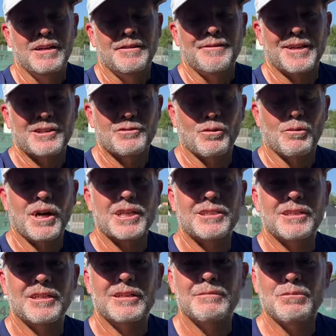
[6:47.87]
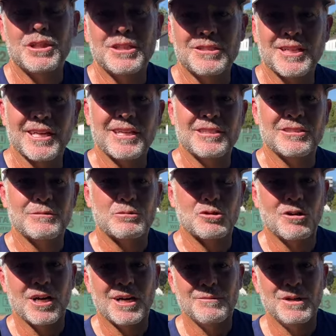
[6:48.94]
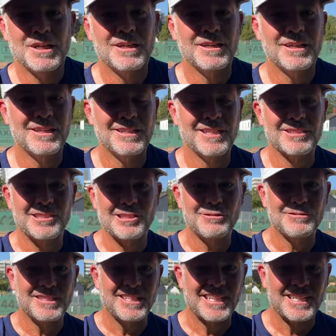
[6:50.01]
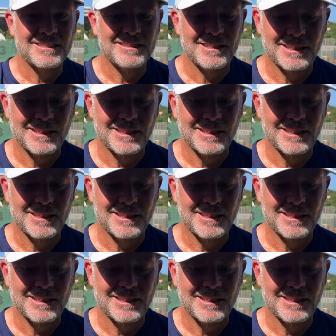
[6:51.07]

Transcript: Thanks for watching. Please like and subscribe, and I'll see you in the next